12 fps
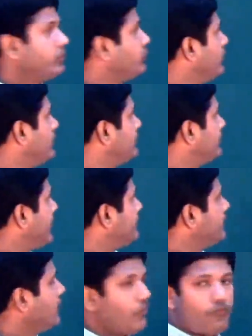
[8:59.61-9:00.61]
So in this
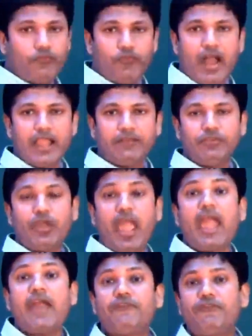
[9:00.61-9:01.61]
case, 5, you
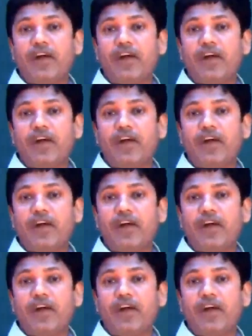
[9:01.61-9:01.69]
have